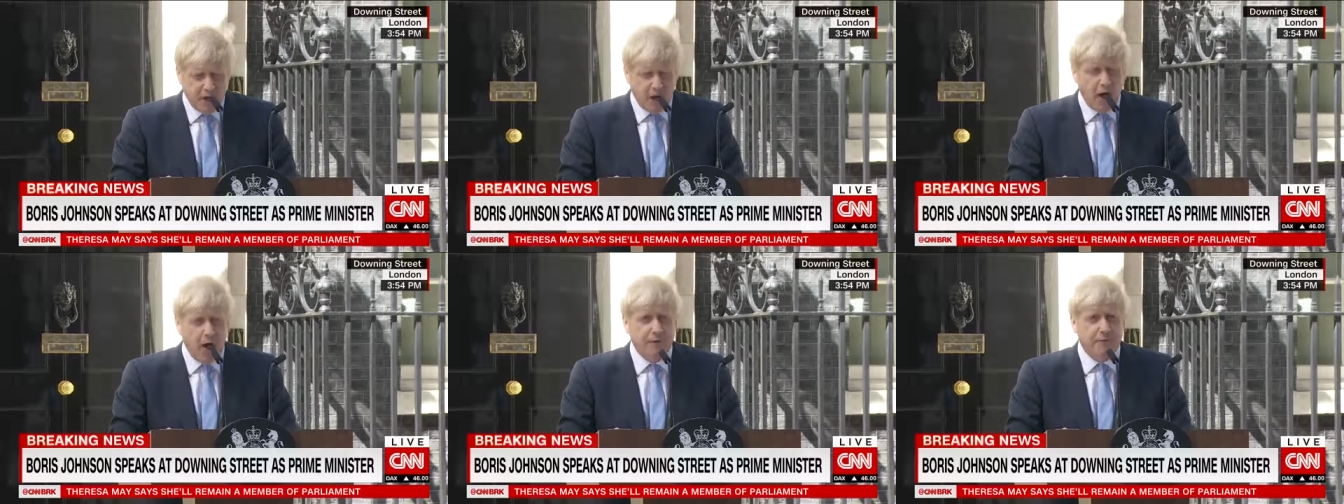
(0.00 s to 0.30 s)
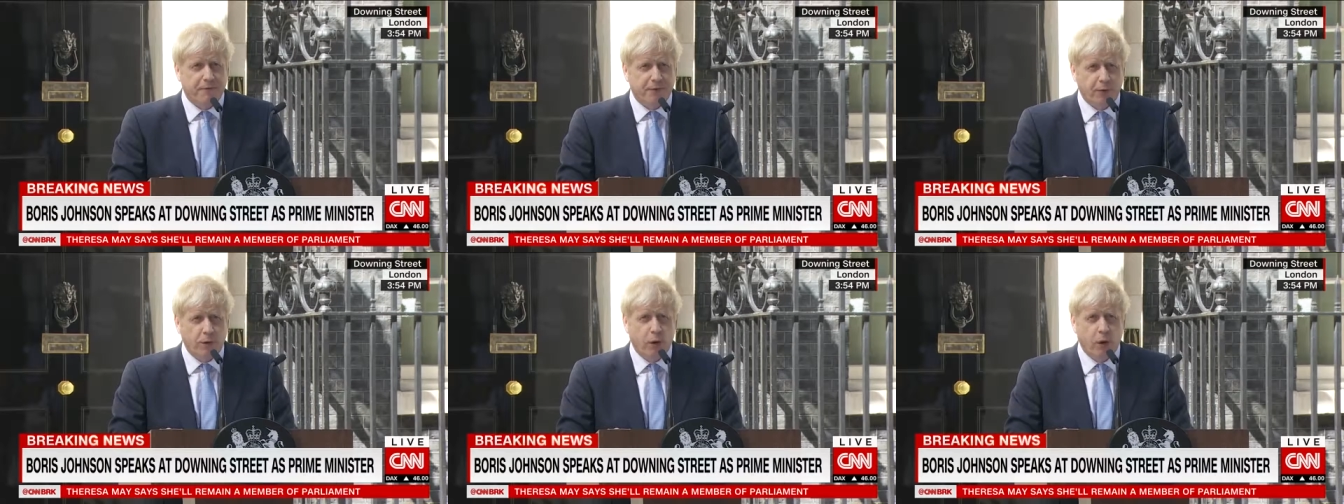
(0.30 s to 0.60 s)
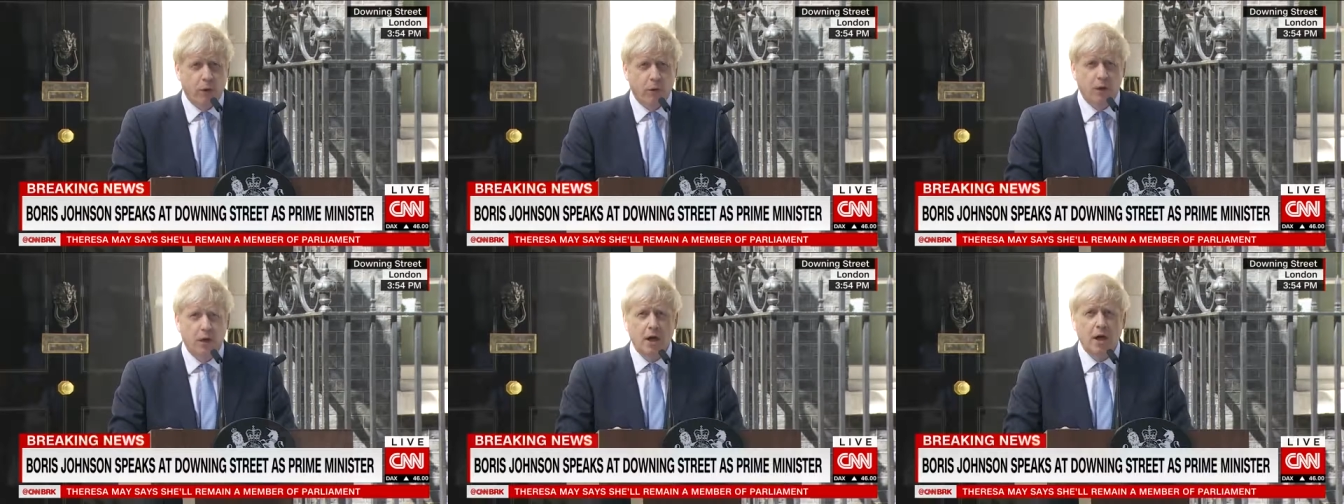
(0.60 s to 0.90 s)
and for
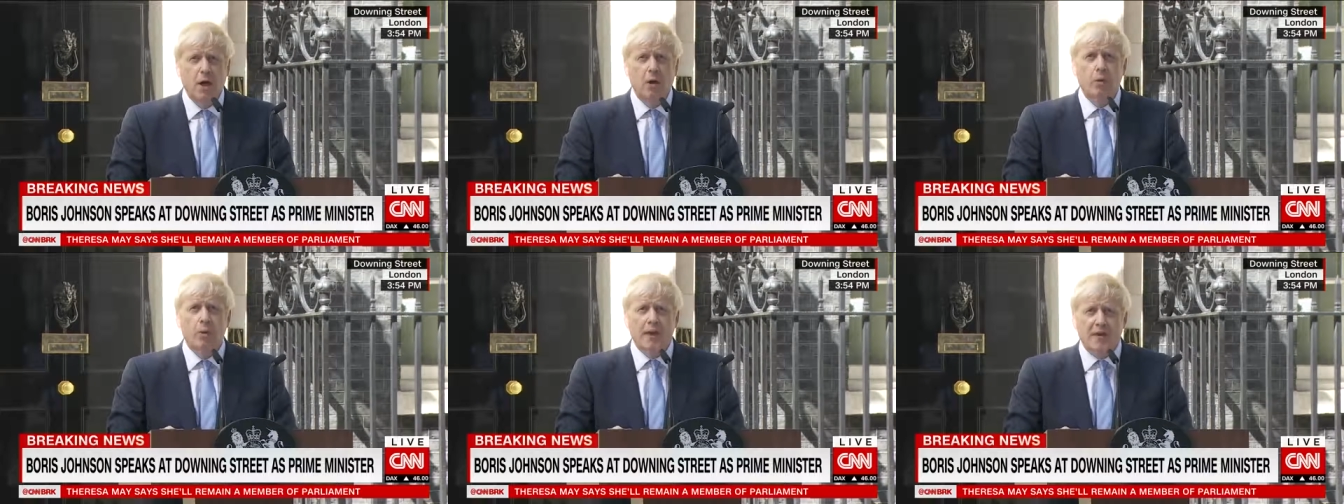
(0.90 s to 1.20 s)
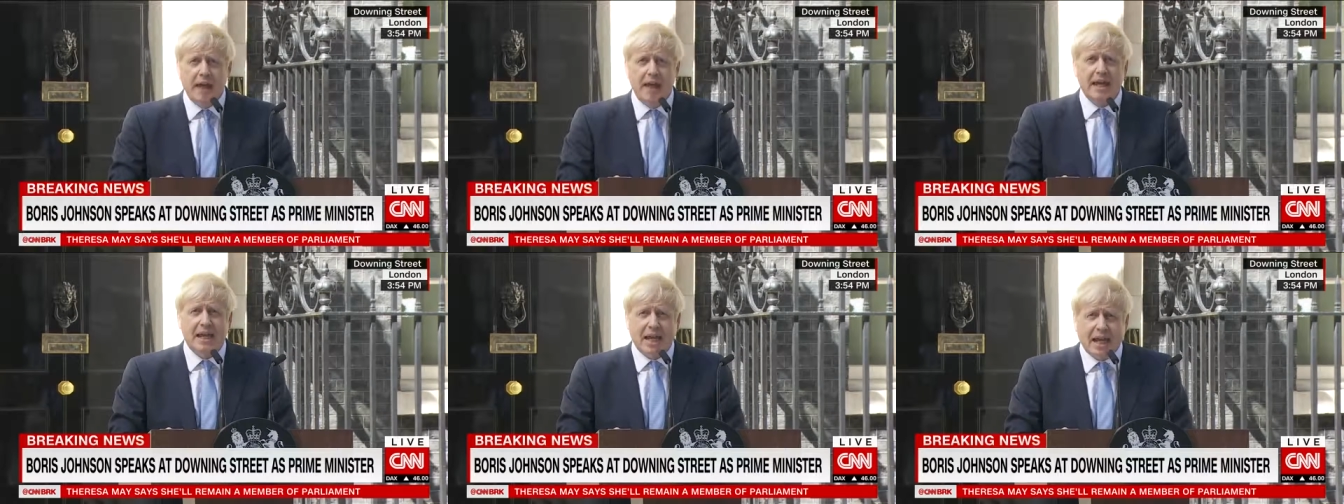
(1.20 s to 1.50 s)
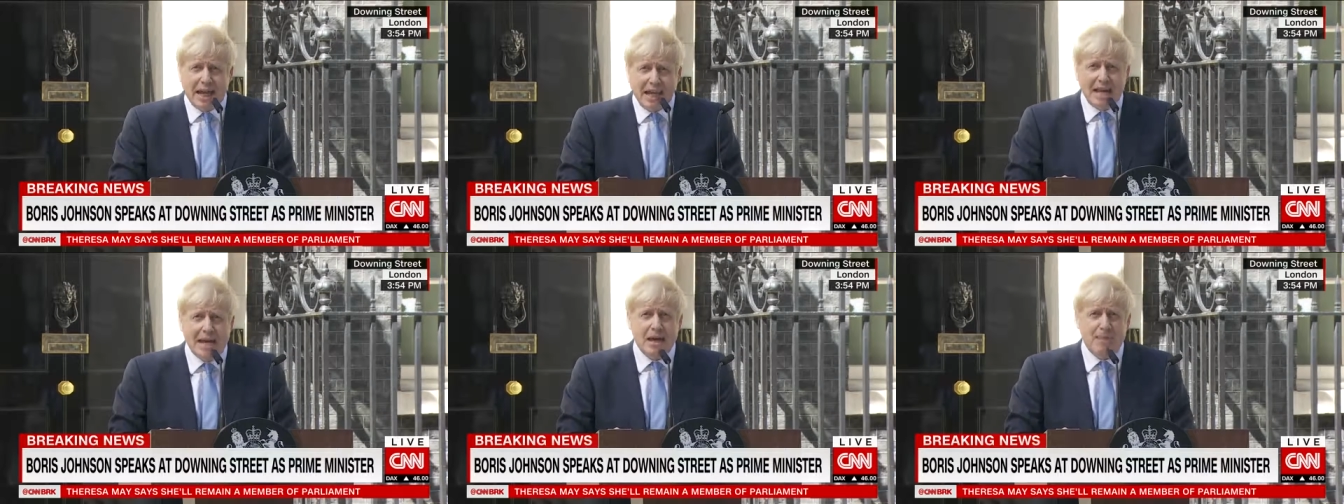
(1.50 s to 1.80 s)
all with a
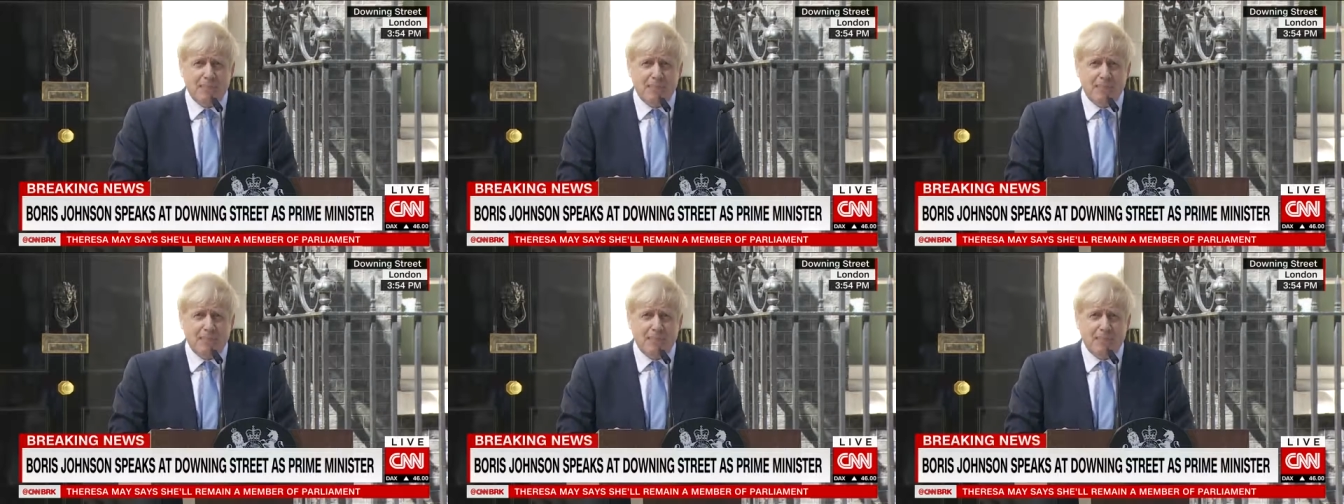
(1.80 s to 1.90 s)
clear